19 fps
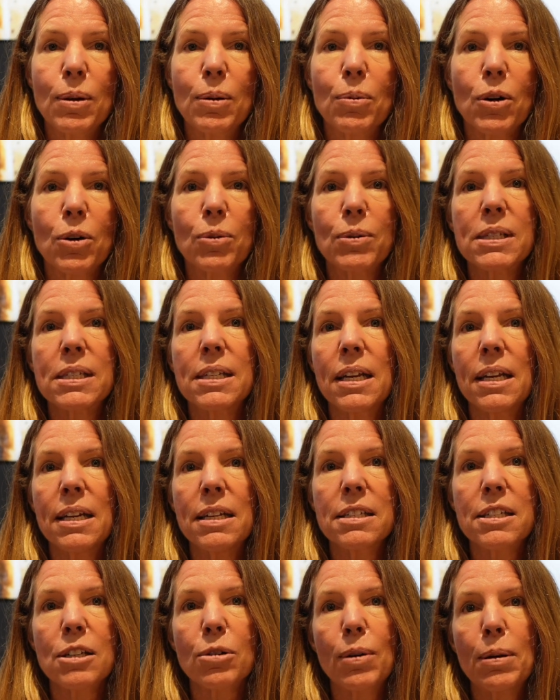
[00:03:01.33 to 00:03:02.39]
We work with
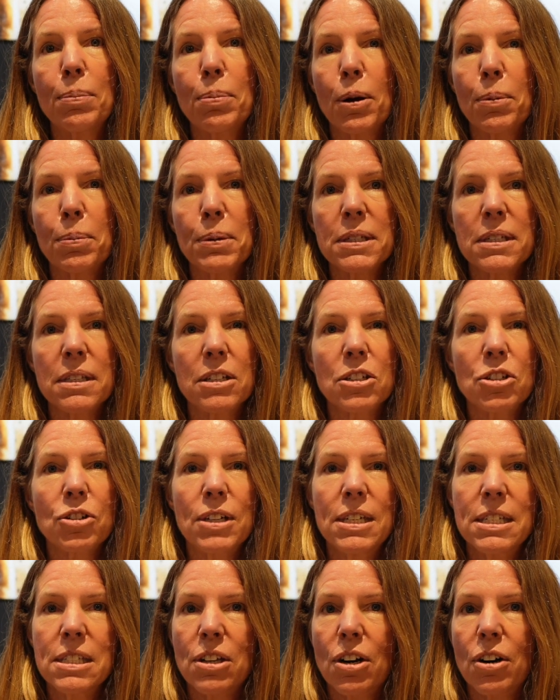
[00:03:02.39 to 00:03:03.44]
cities to repurpose the
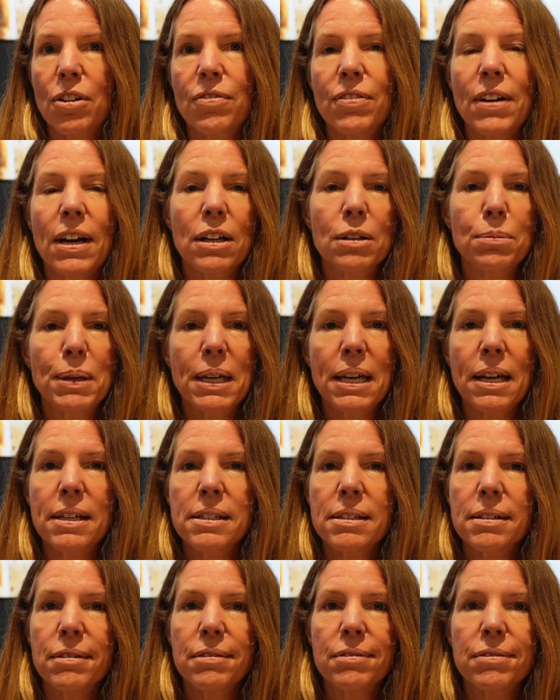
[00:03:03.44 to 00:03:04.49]
trees that are felled
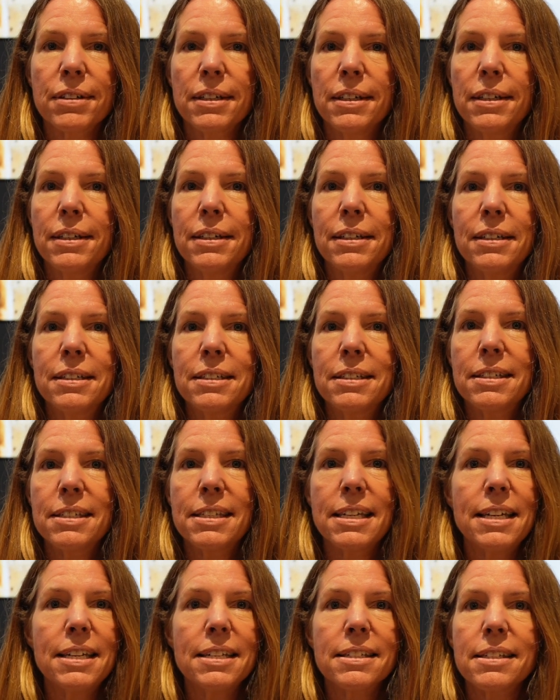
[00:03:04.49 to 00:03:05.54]
because of
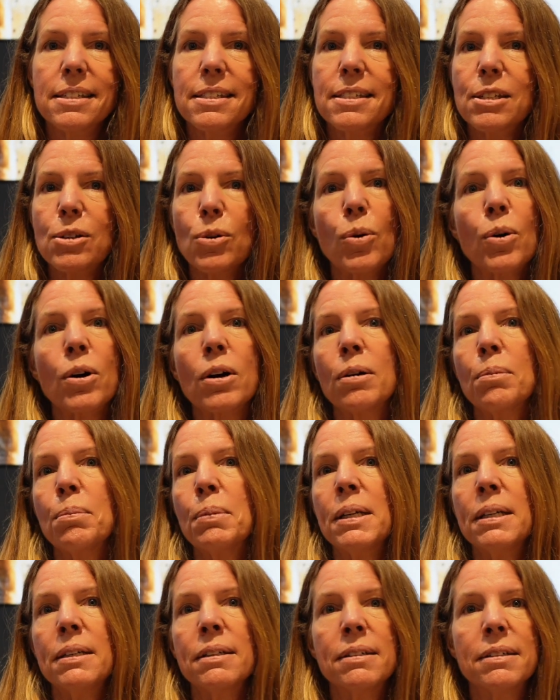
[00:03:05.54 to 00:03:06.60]
disease and storm
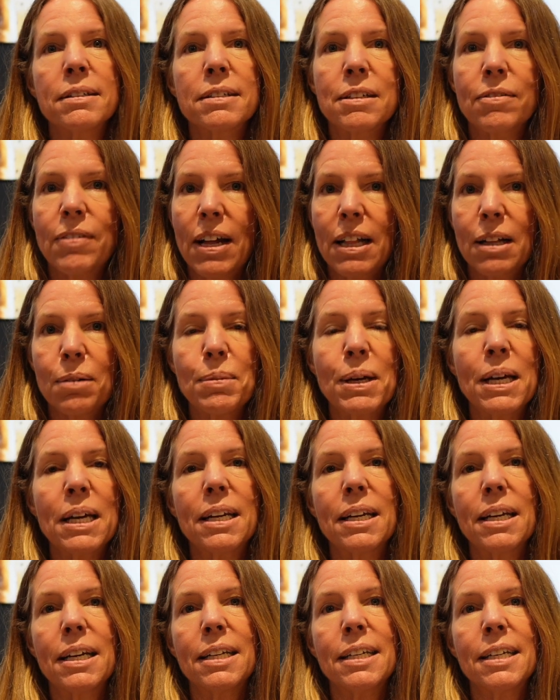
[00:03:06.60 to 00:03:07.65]
and
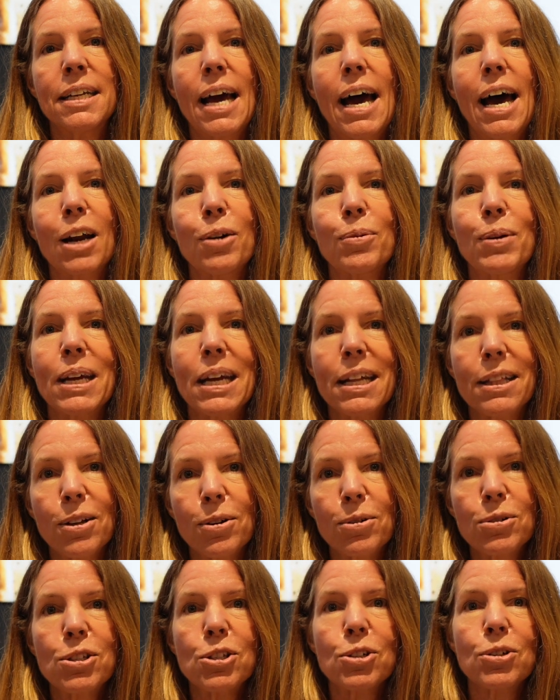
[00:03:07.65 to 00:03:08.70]
development, and how do we get
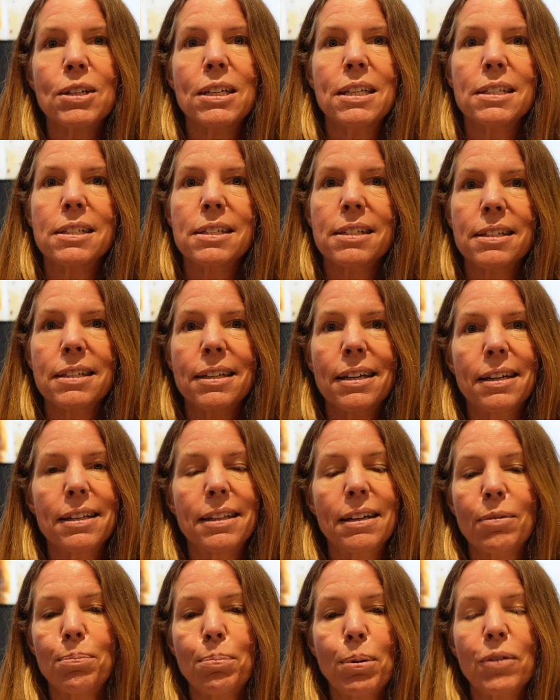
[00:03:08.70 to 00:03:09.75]
those trees?
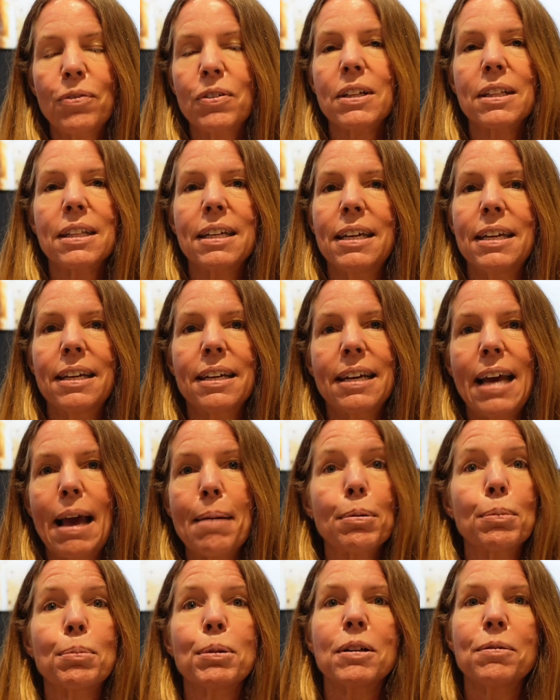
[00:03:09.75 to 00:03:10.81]
They're perfectly
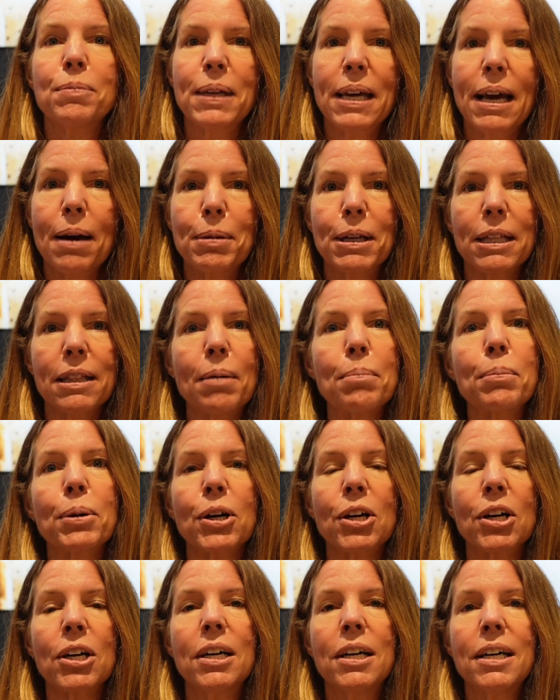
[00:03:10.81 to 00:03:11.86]
capable of becoming
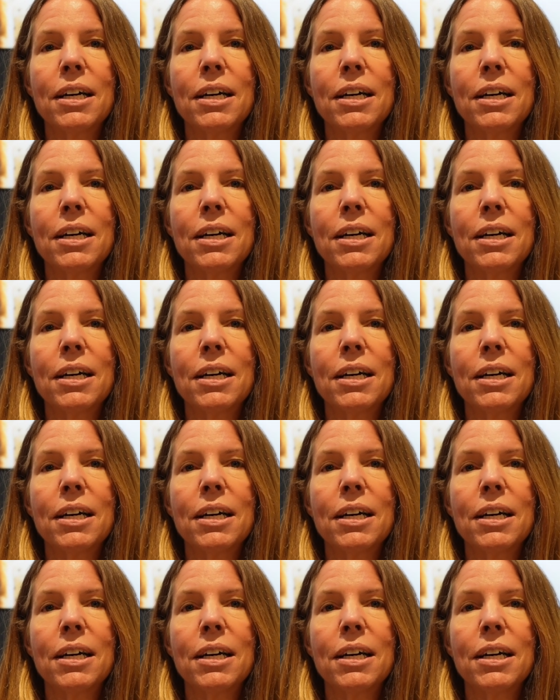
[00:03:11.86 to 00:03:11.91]
lumber.